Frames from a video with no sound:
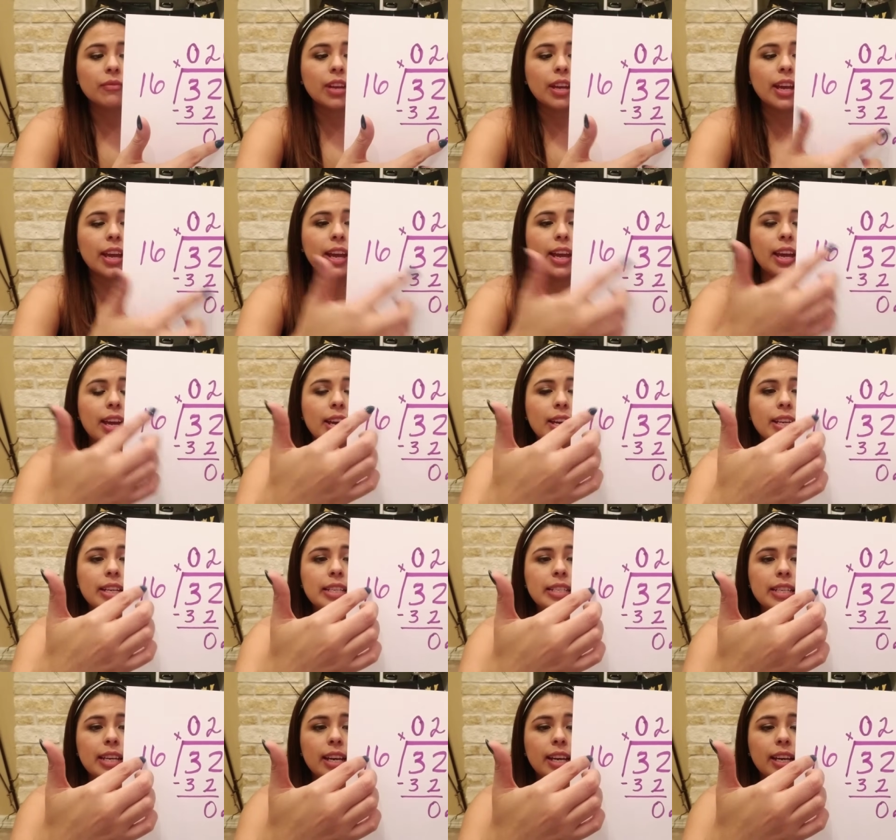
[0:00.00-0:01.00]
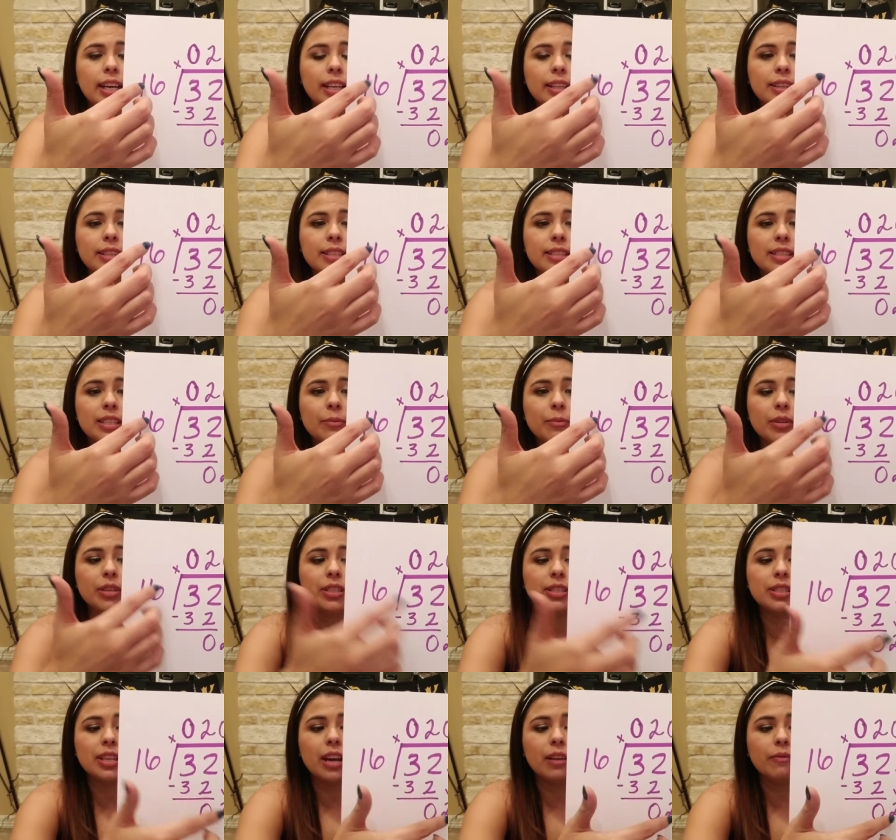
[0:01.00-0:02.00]
and this number
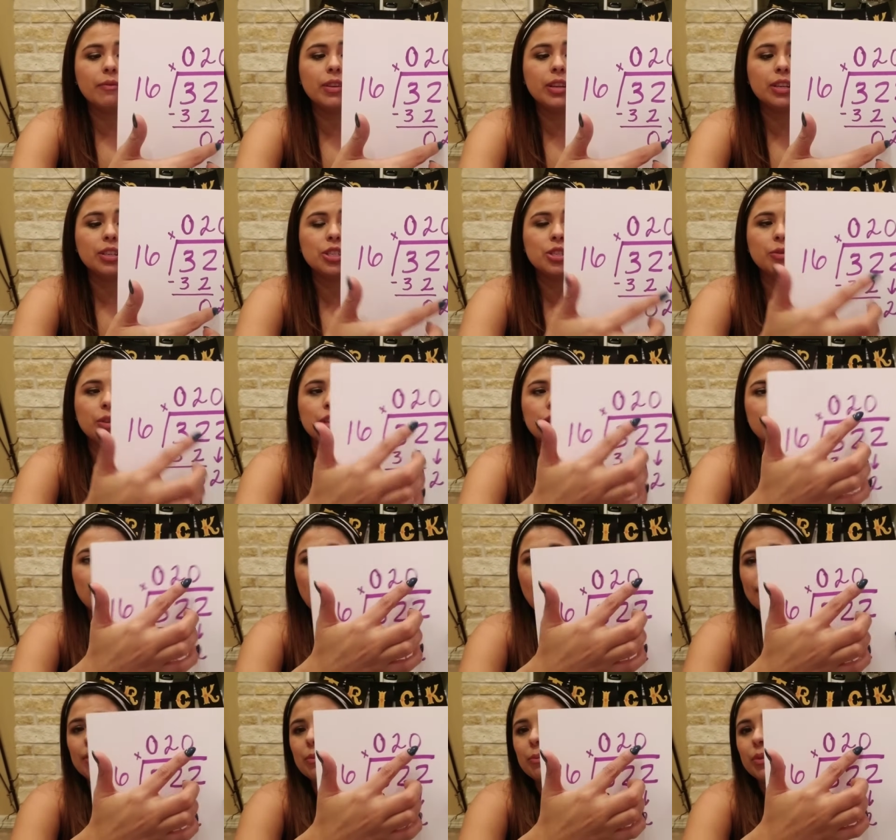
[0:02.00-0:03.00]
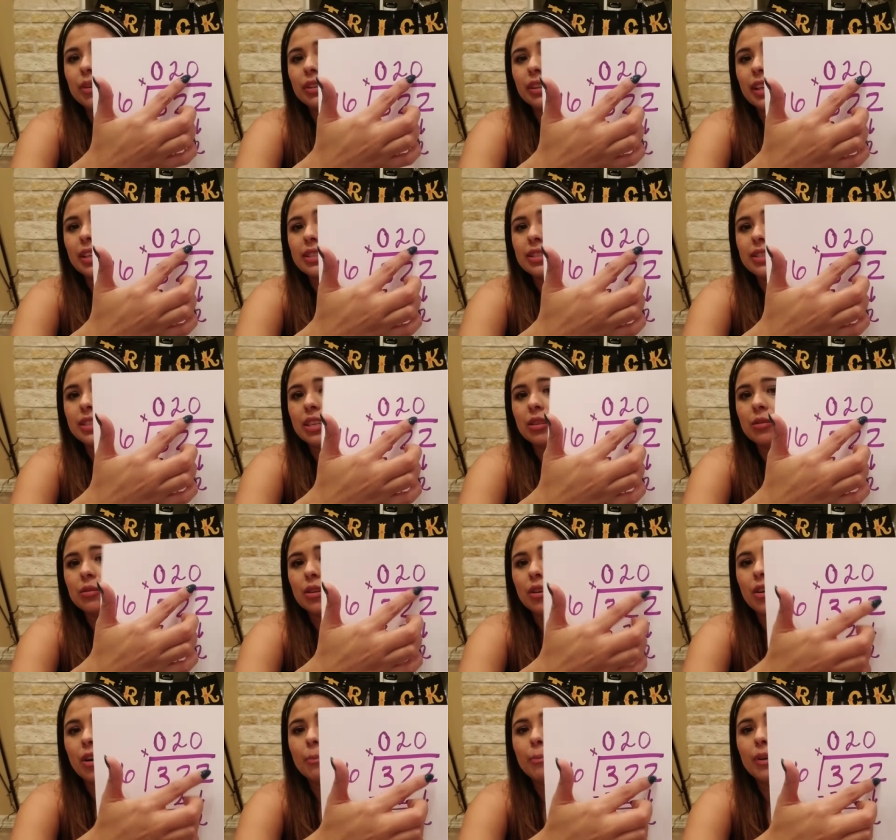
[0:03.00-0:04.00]
does not fit into it, you have to put that
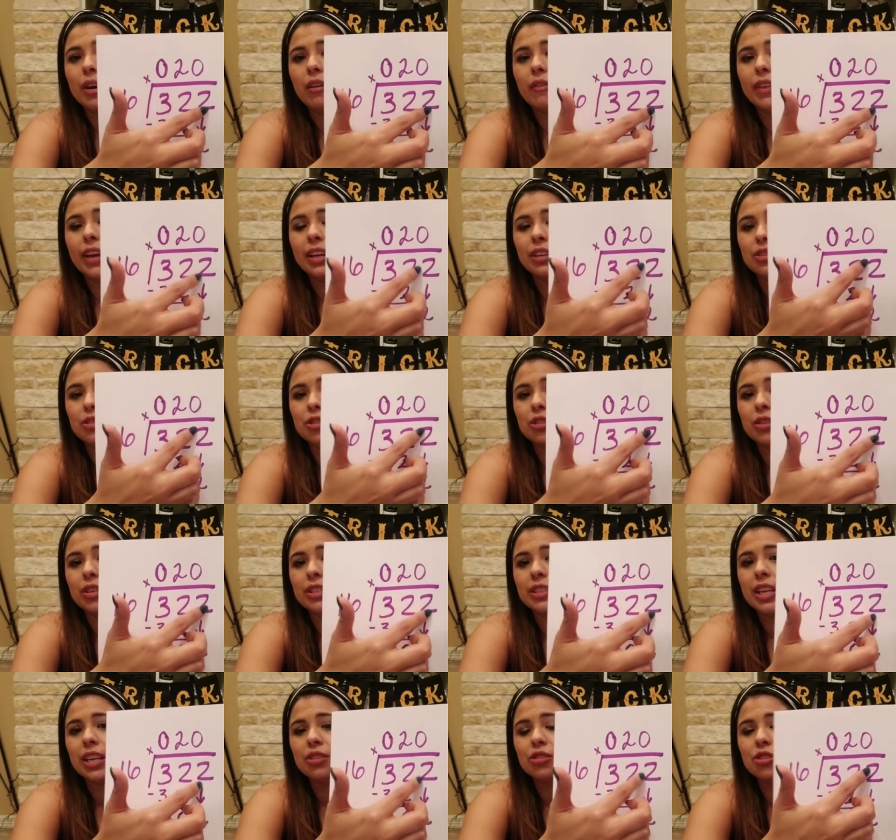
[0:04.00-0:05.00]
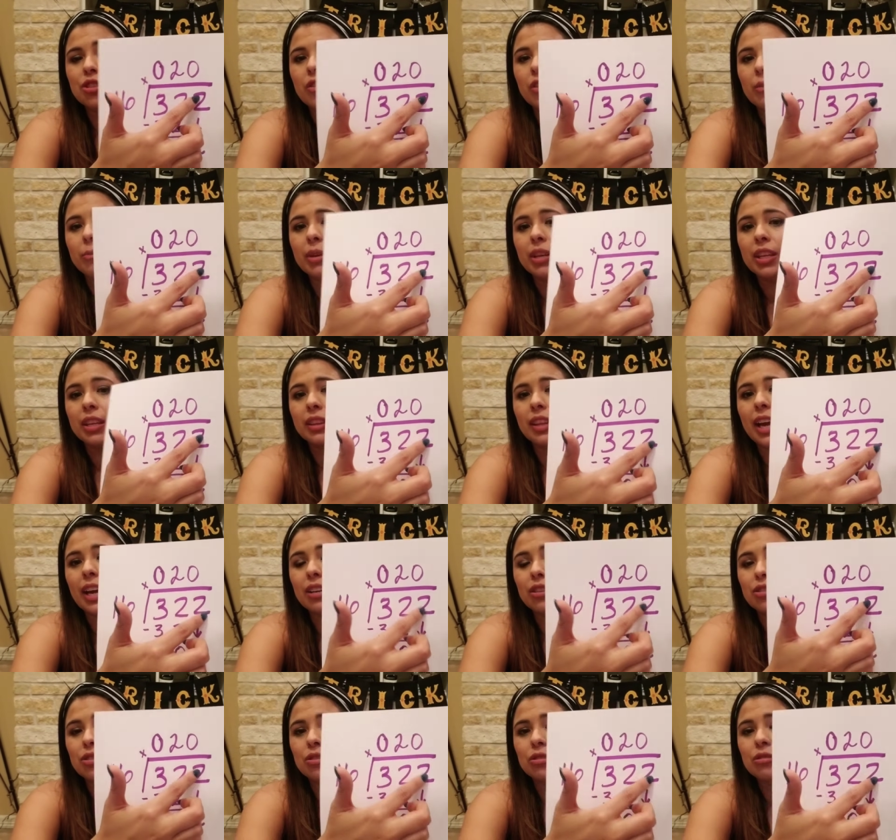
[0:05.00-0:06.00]
0 above that 2, because that's showing me that
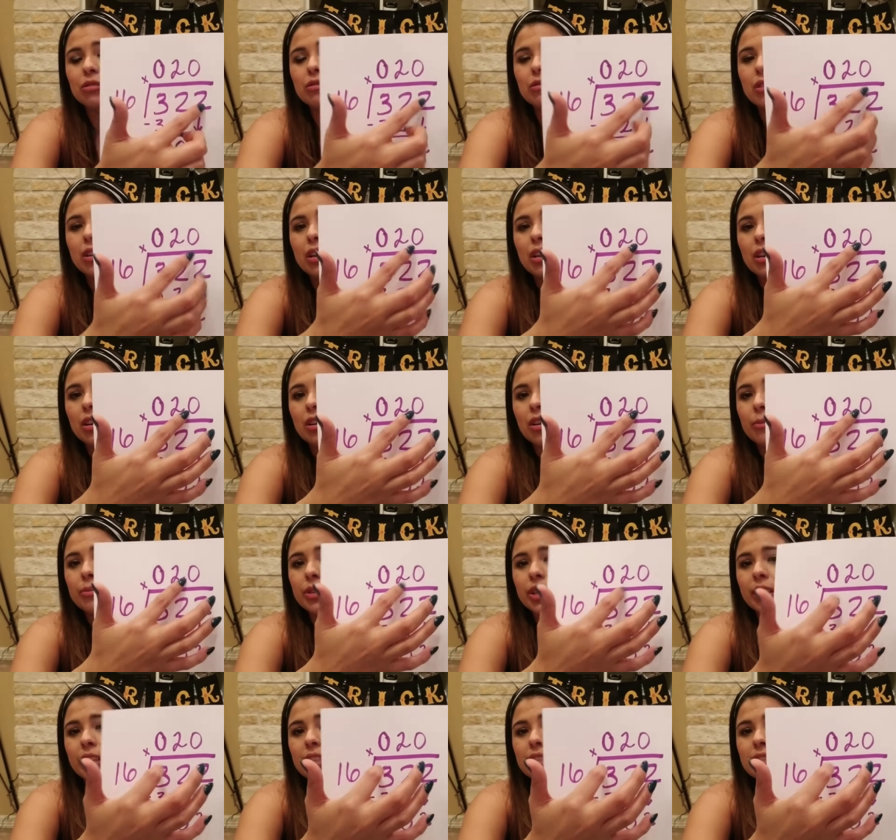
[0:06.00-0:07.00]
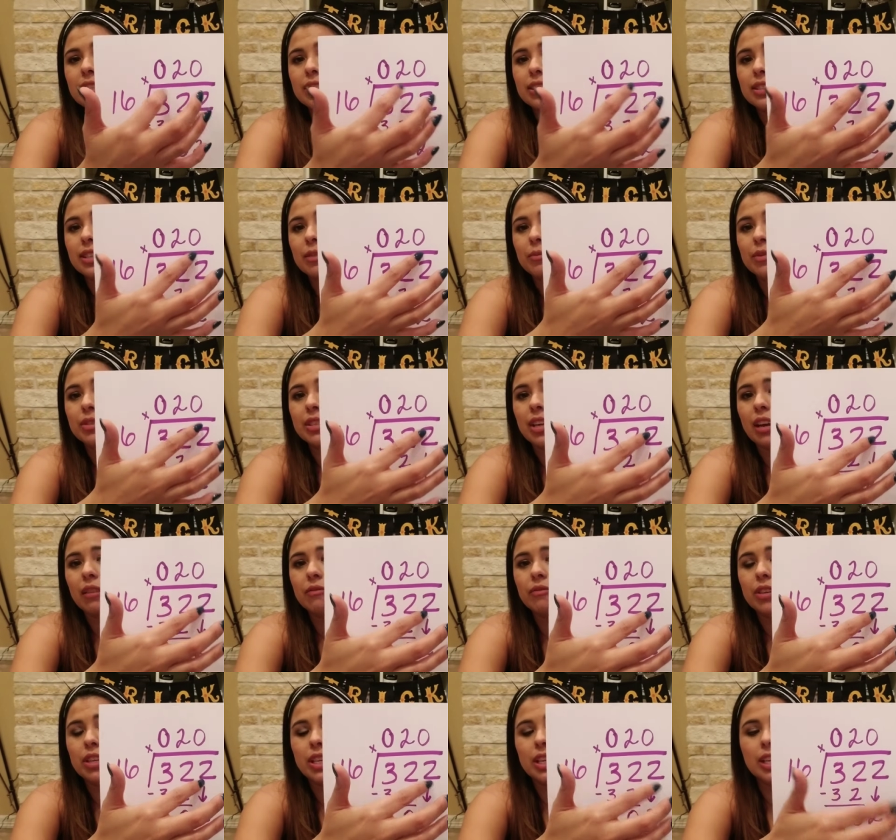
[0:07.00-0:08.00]
that 16 was
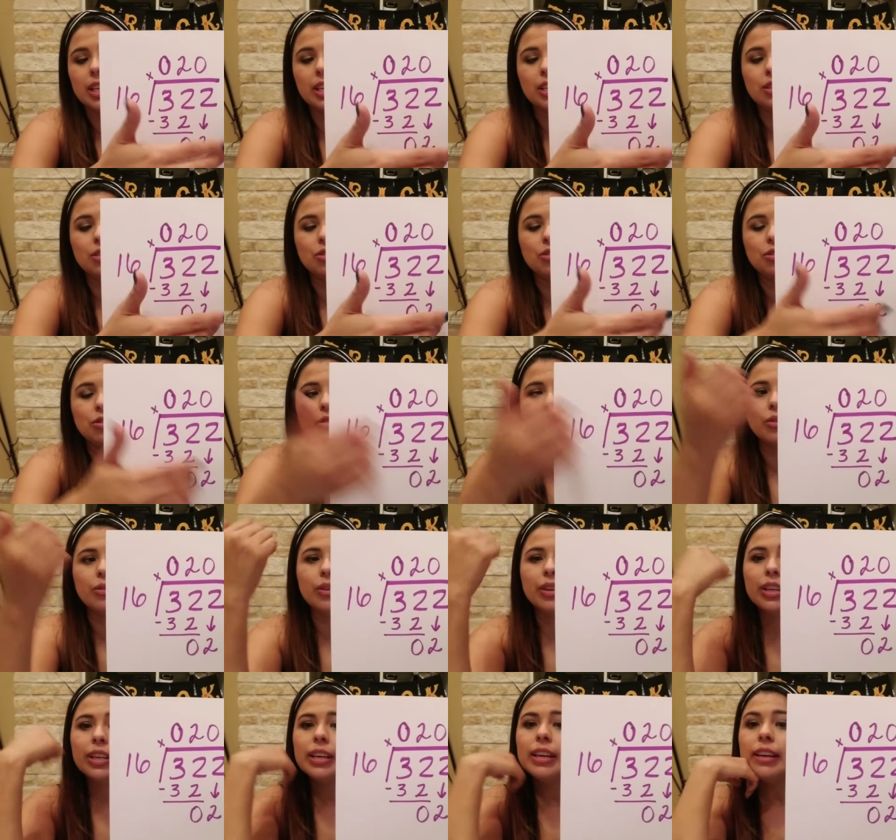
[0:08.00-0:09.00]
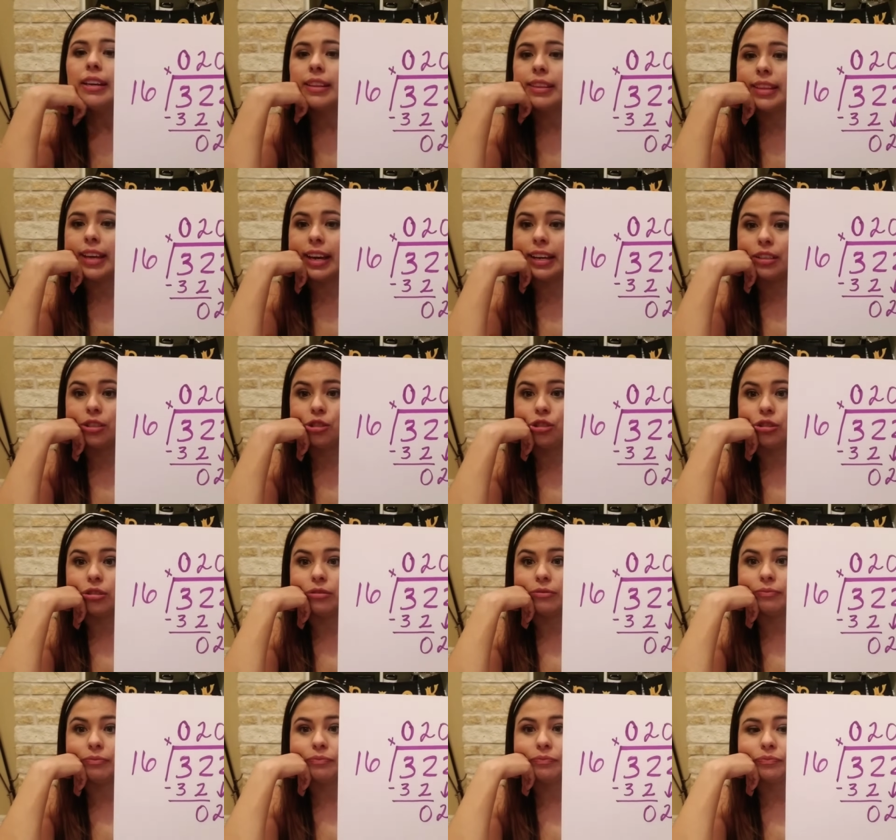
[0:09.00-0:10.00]
not fitting into that 2.
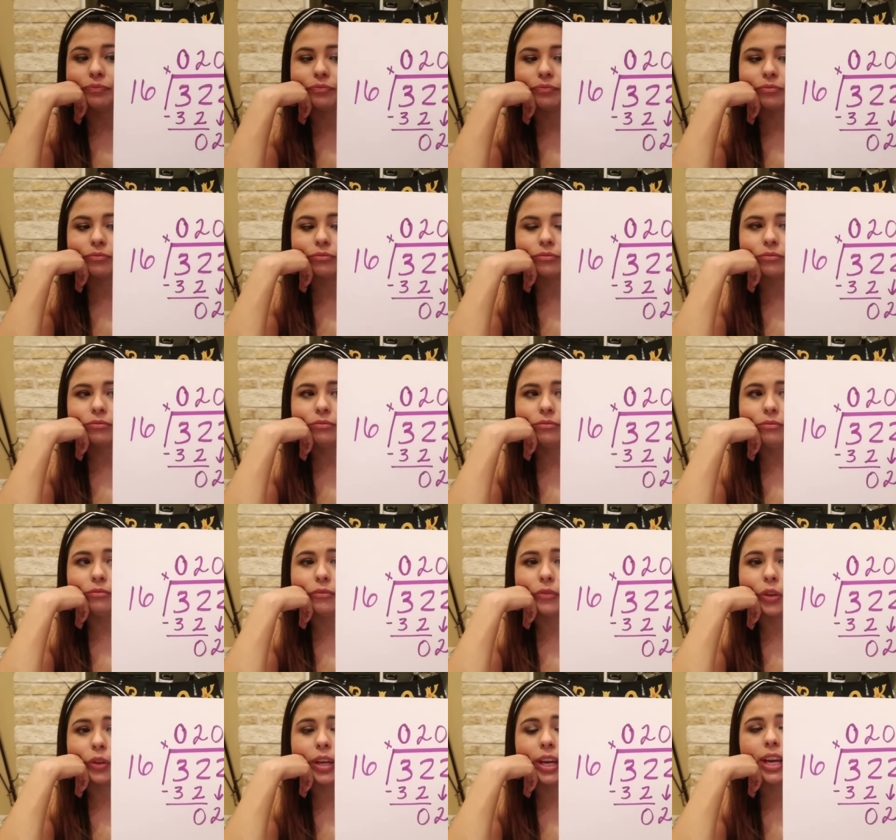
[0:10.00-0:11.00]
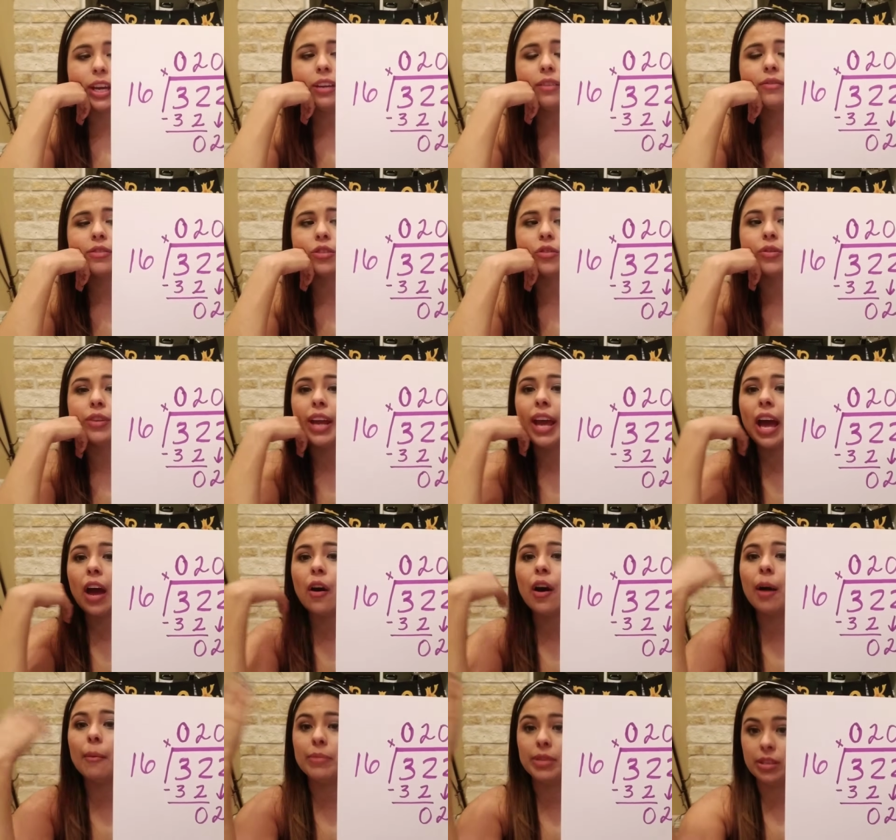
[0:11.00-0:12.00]
Okay, so now
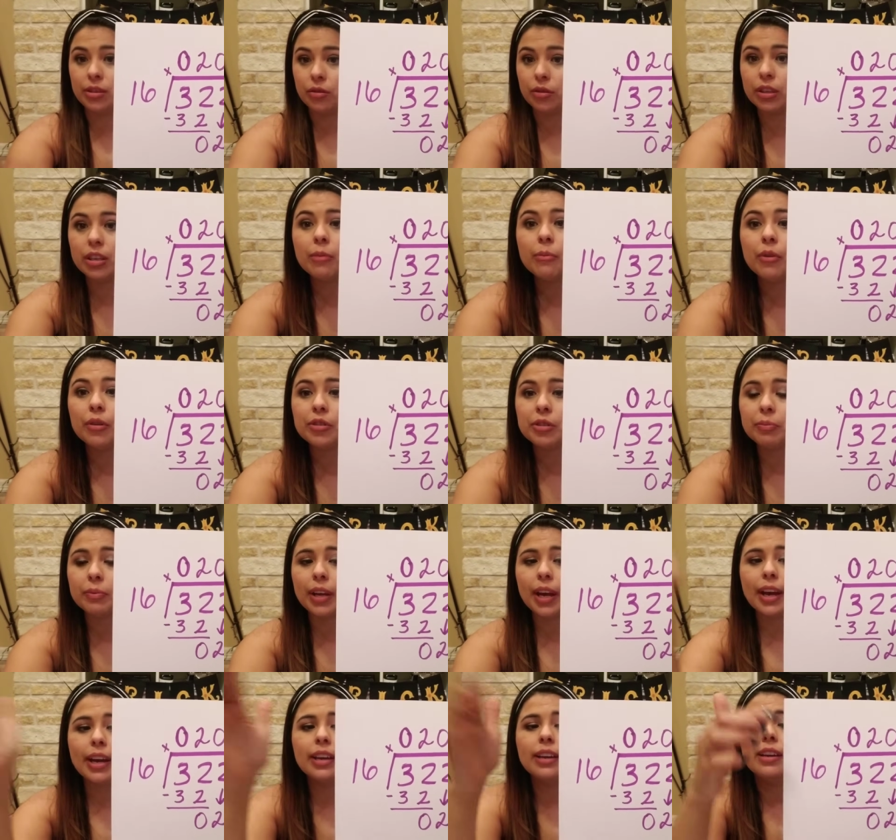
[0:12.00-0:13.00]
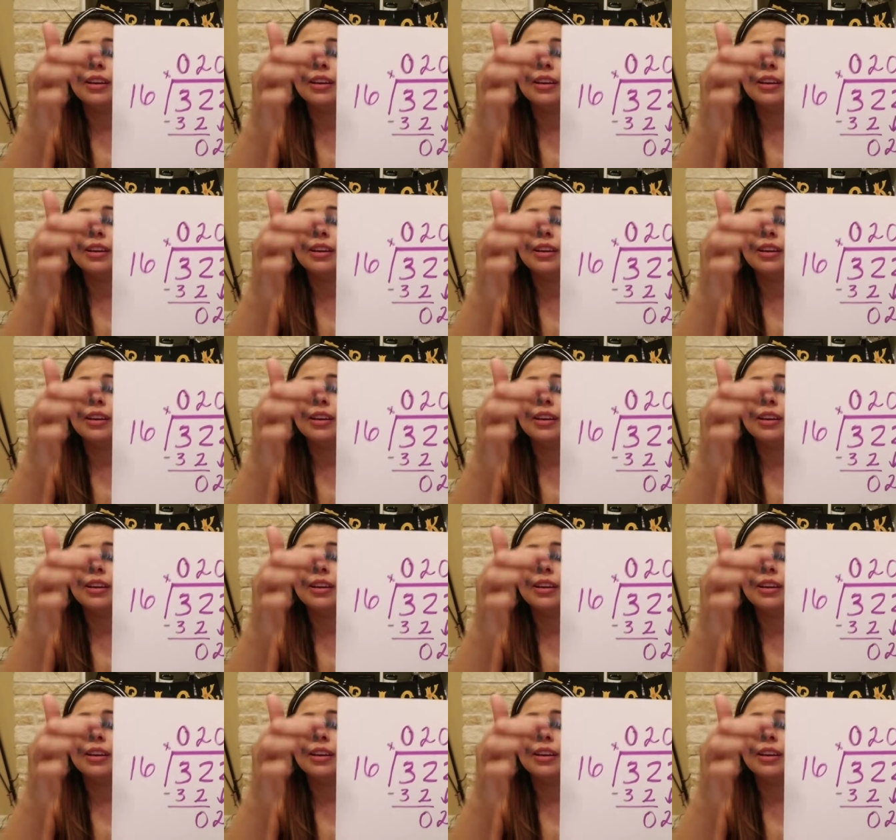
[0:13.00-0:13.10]
I'm still going to multiply